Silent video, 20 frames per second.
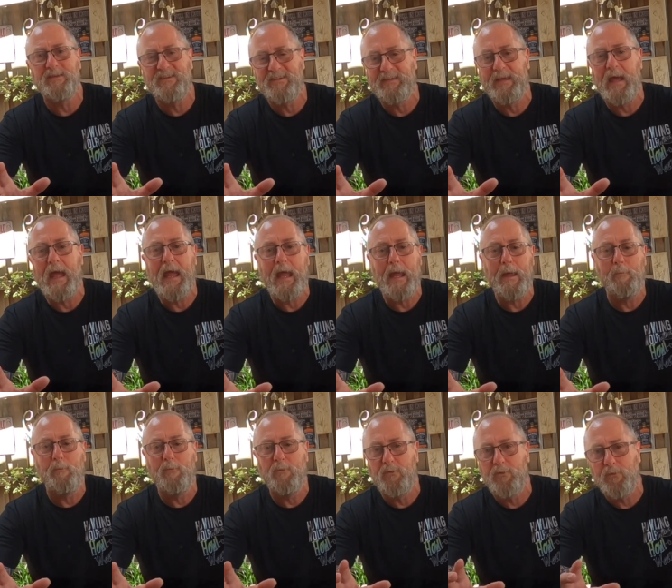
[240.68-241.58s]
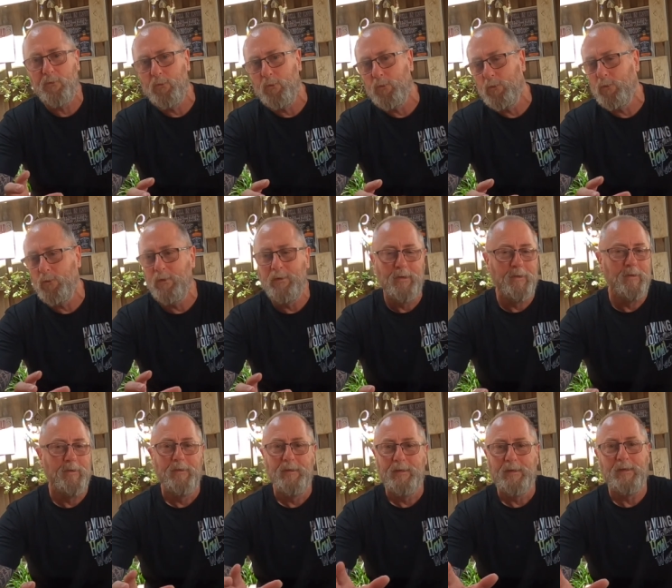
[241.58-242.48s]
scams or
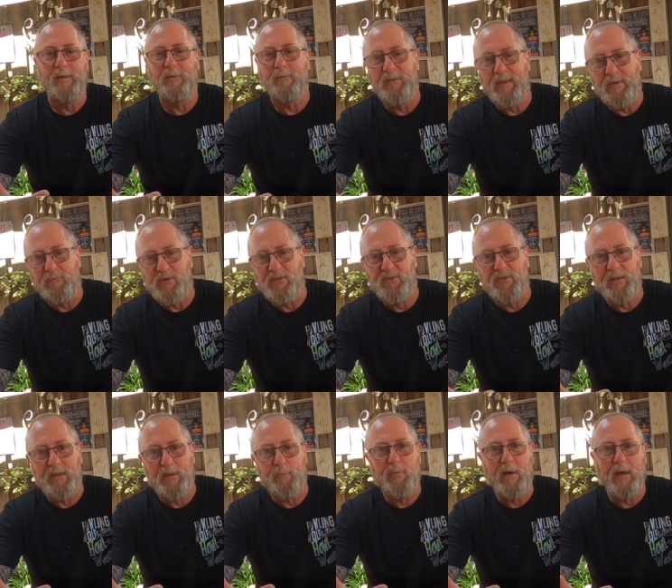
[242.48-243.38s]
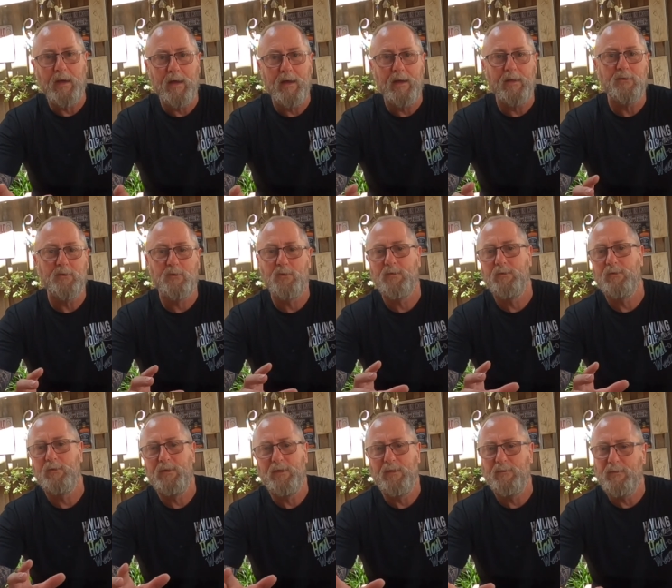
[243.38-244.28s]
you'll never see the parts,
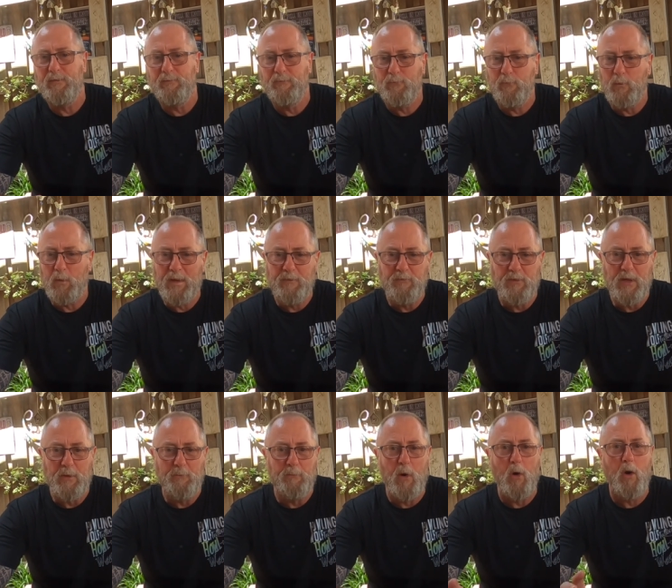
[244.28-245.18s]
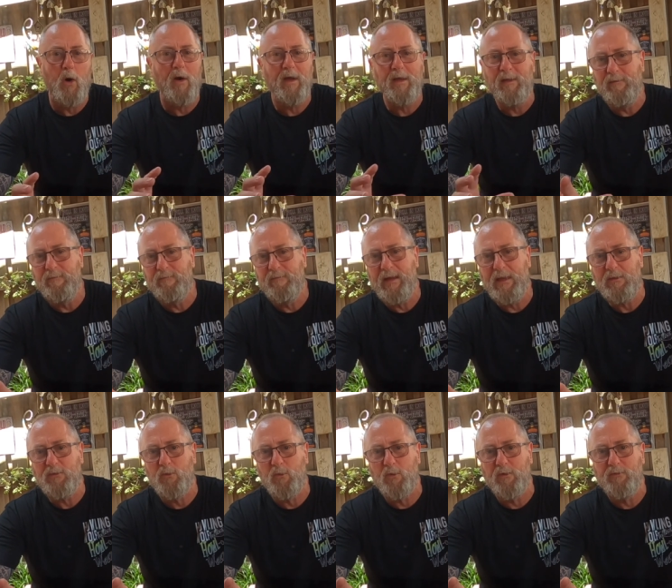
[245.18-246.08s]
whatever you buy,
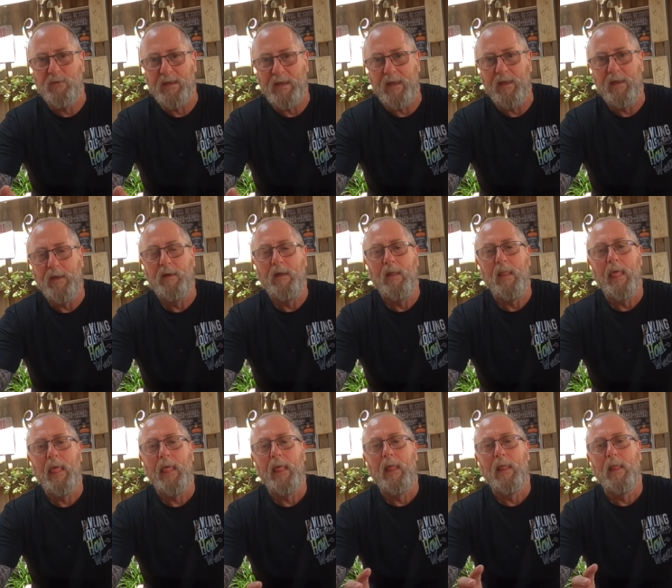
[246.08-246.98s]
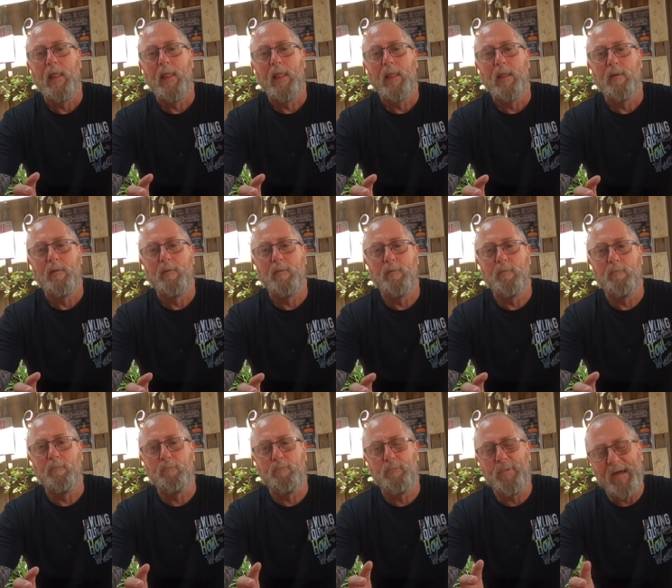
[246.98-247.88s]
that sort of thing.
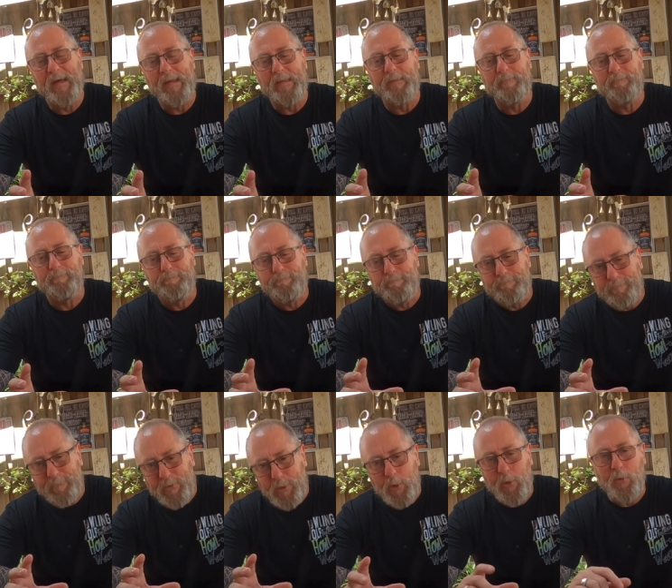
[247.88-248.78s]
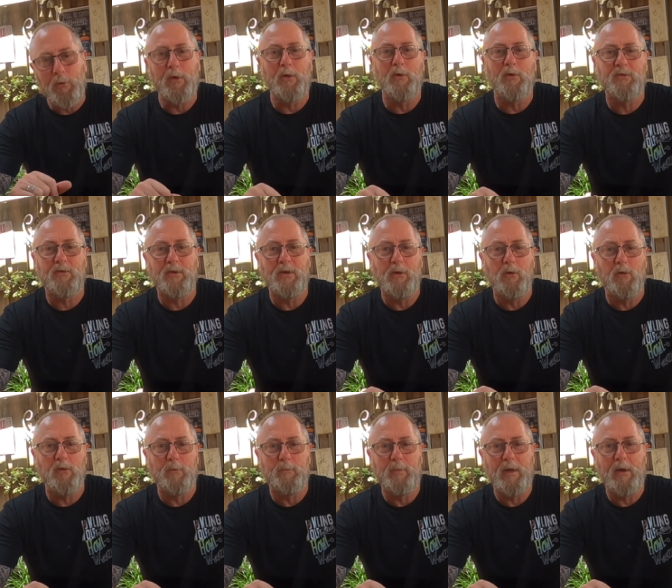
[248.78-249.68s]
But curiosity got the